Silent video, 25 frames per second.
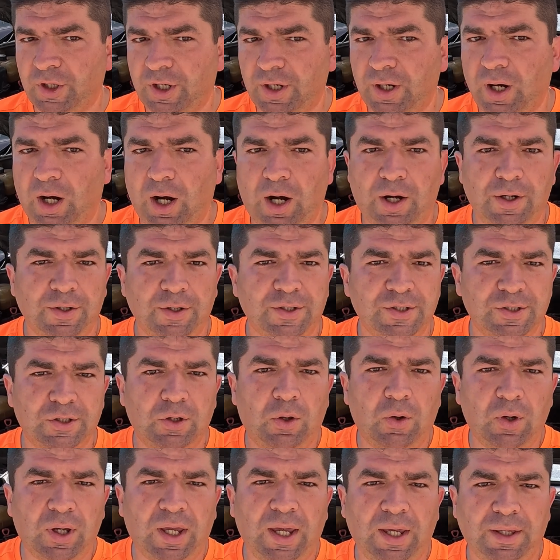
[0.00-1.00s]
car is
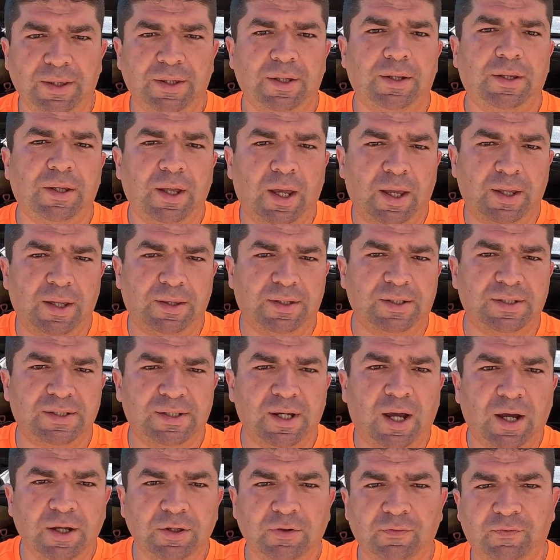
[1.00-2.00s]
located at the
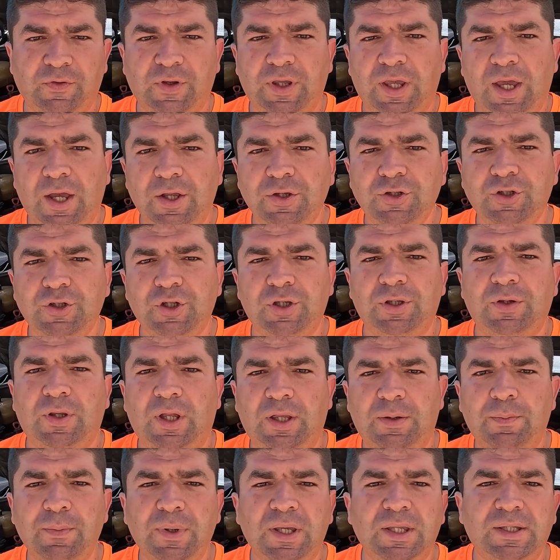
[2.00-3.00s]
side of the engine
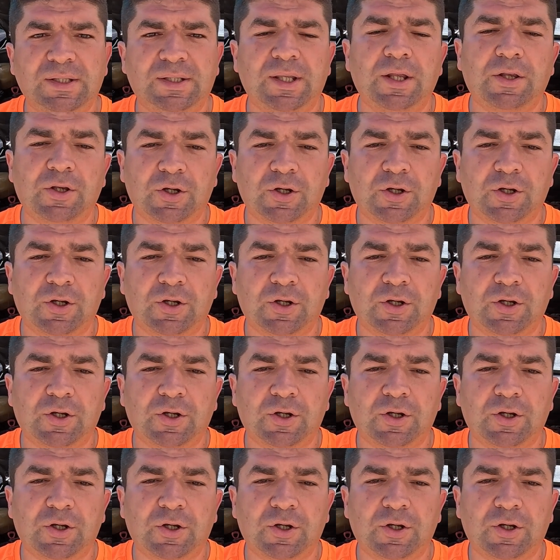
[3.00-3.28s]
that meets the